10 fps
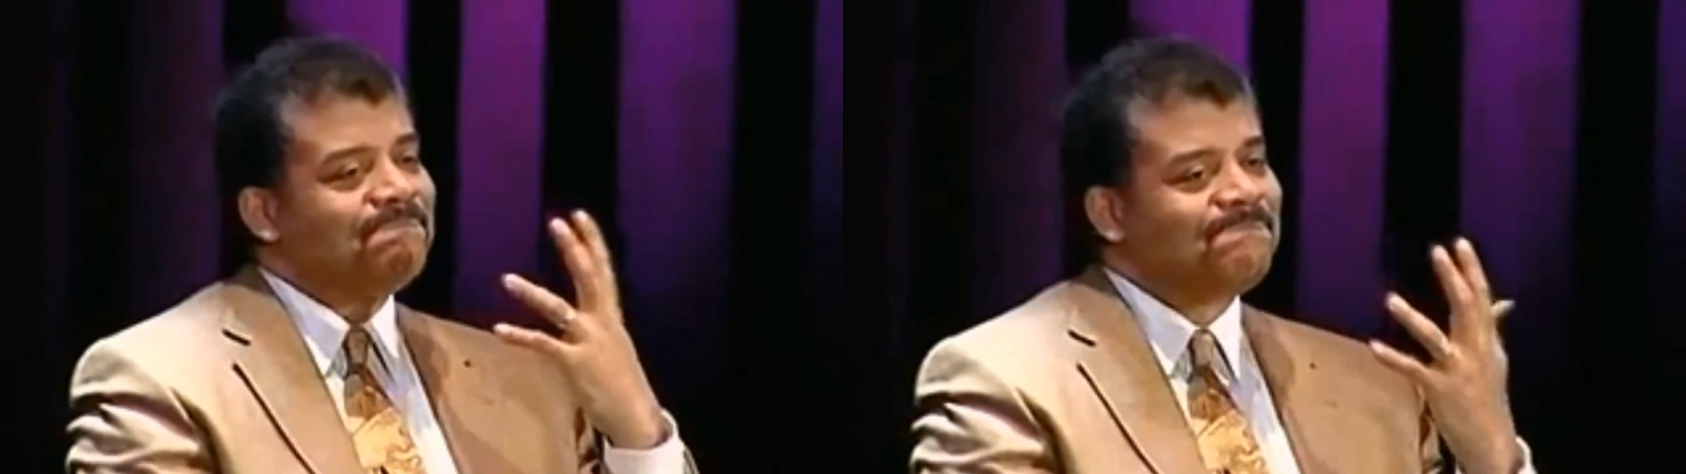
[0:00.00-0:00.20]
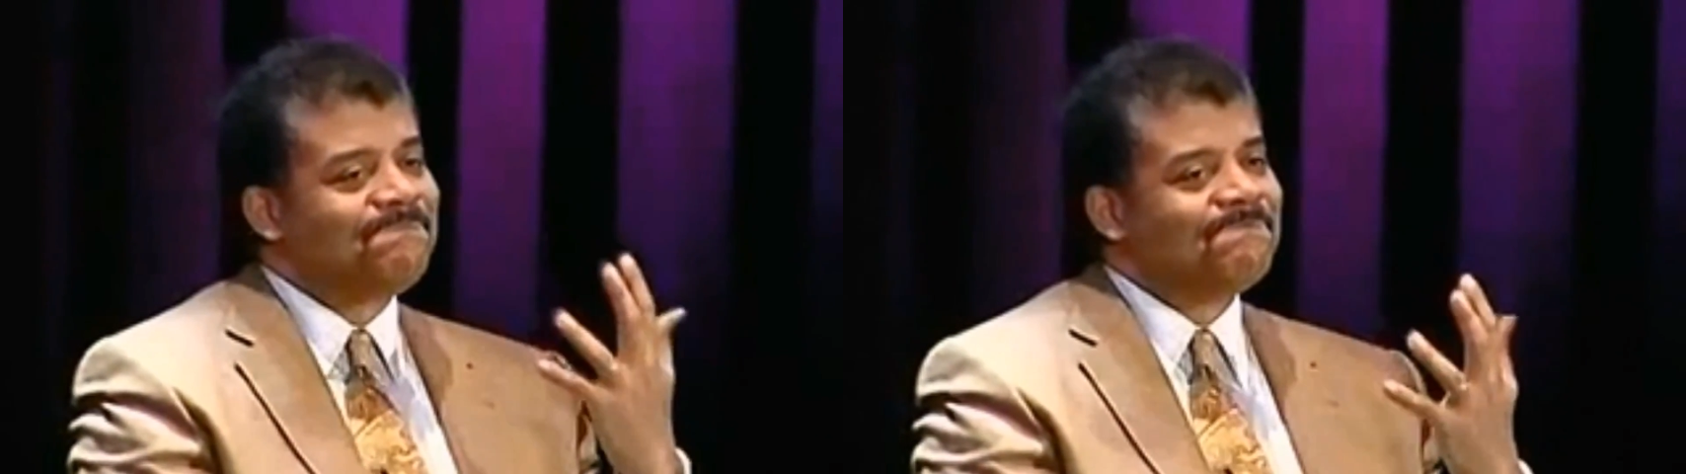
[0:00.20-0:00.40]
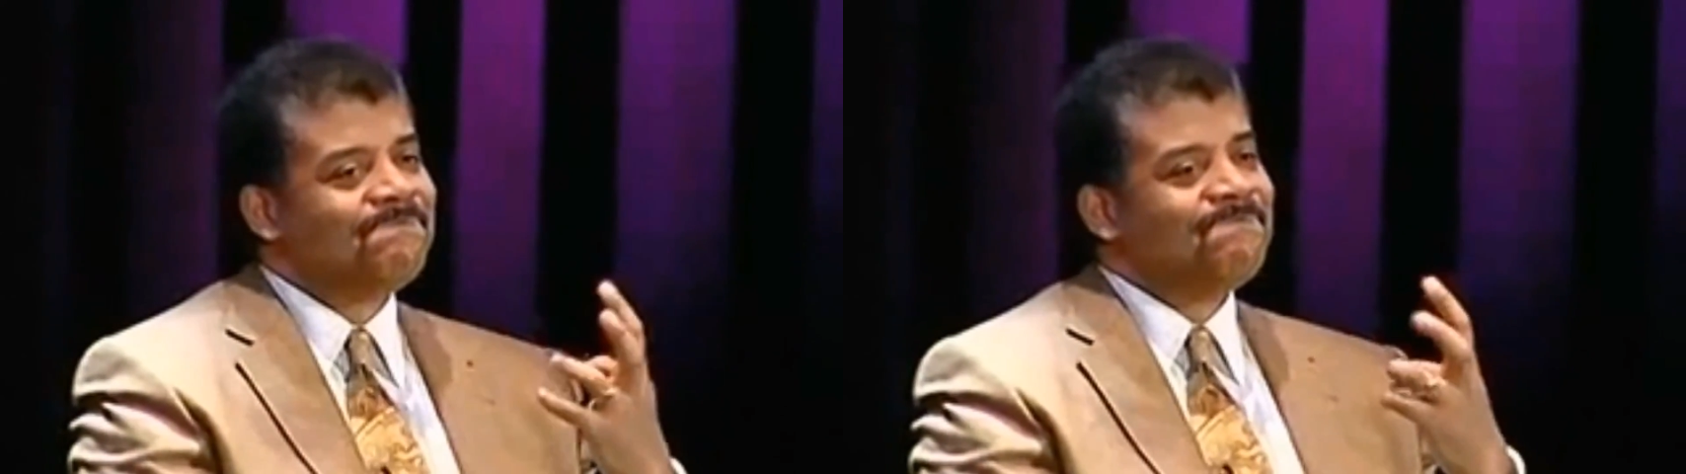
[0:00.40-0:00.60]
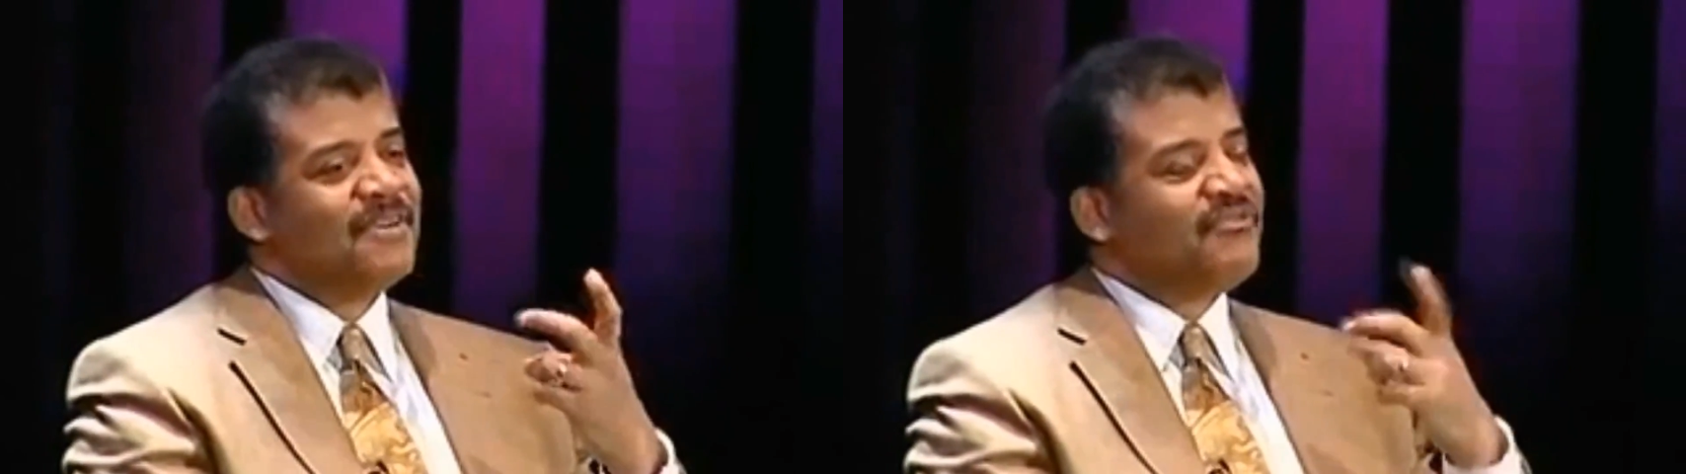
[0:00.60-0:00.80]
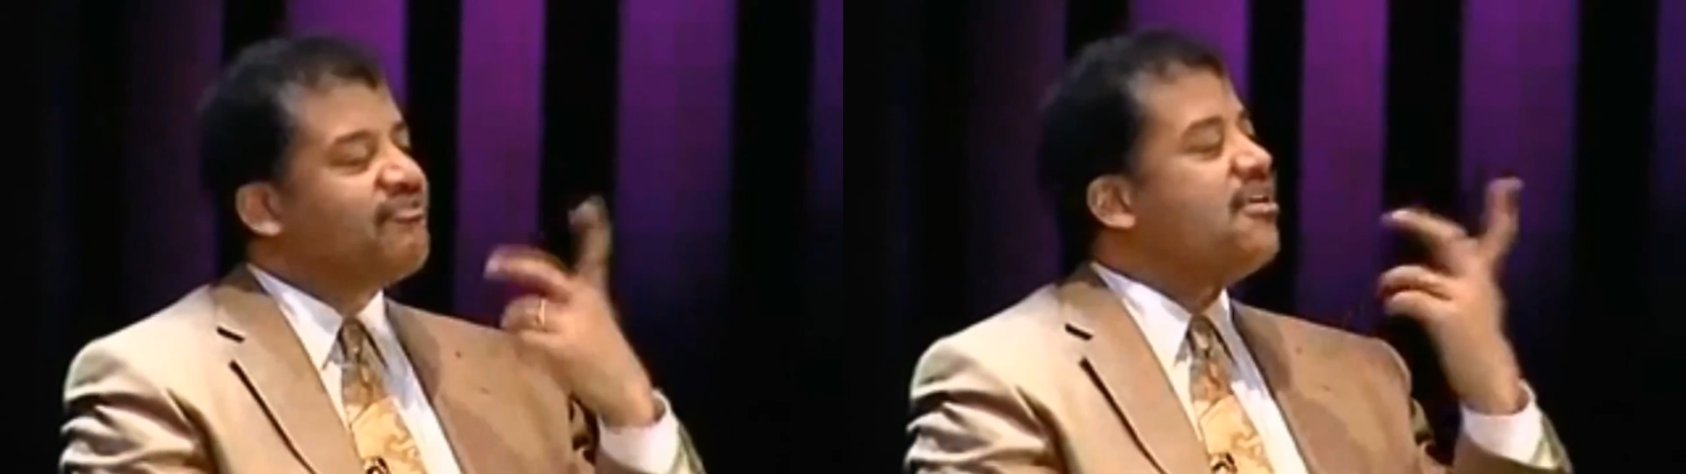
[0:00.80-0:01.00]

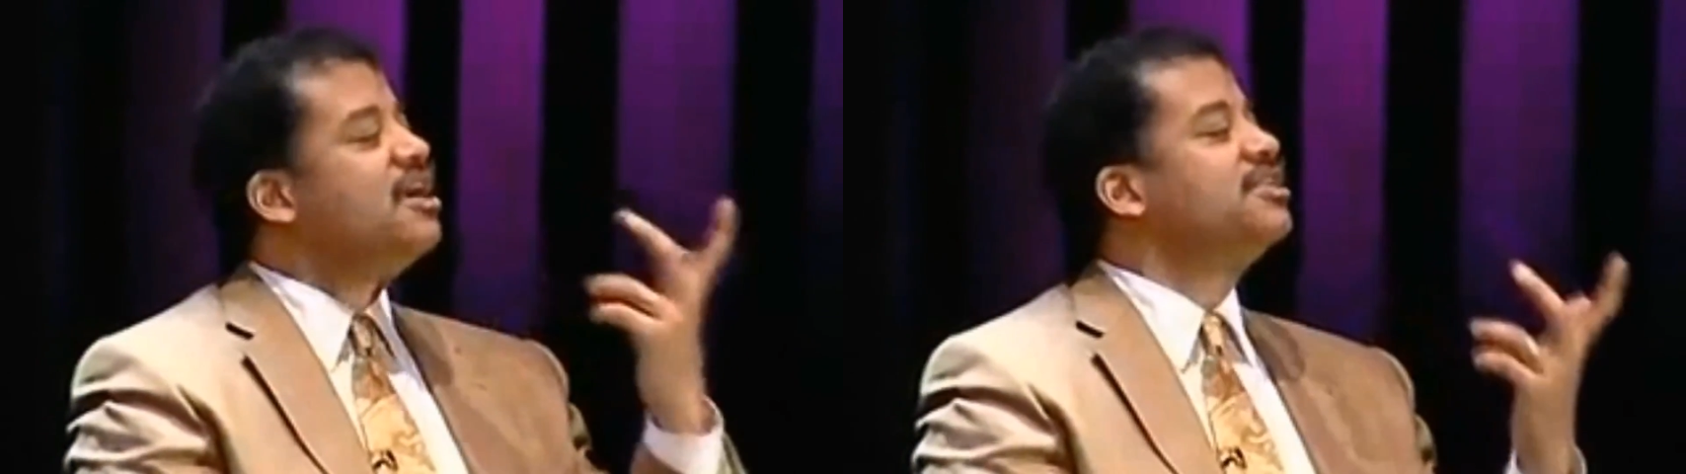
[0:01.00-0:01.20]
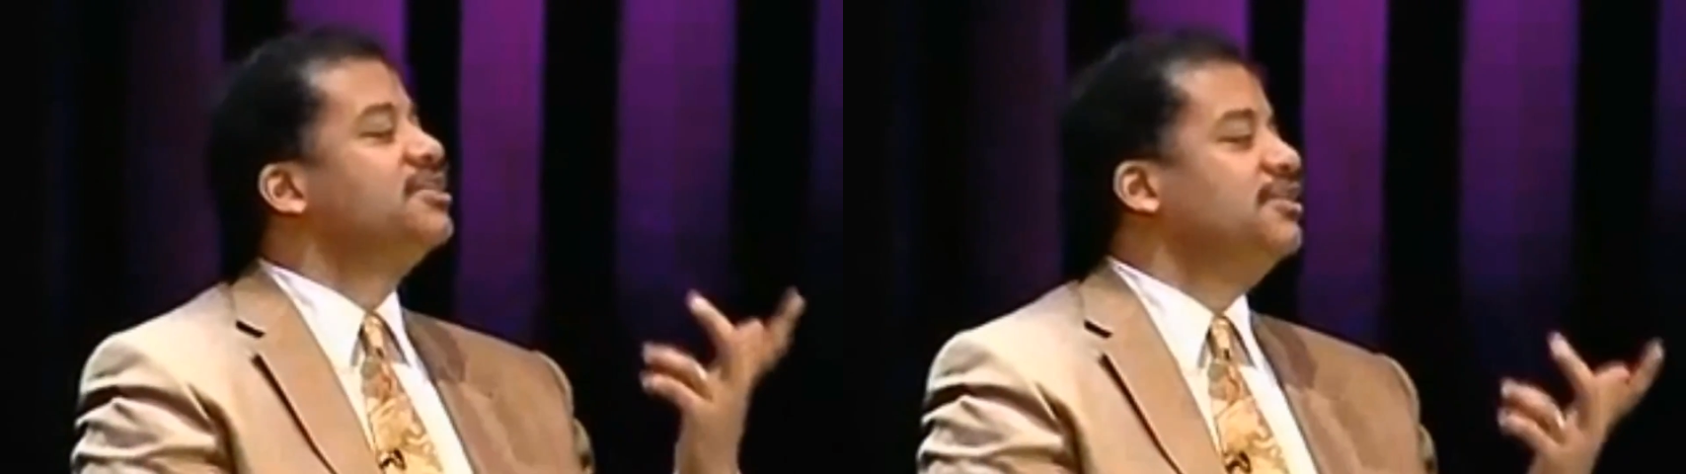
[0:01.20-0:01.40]
My name of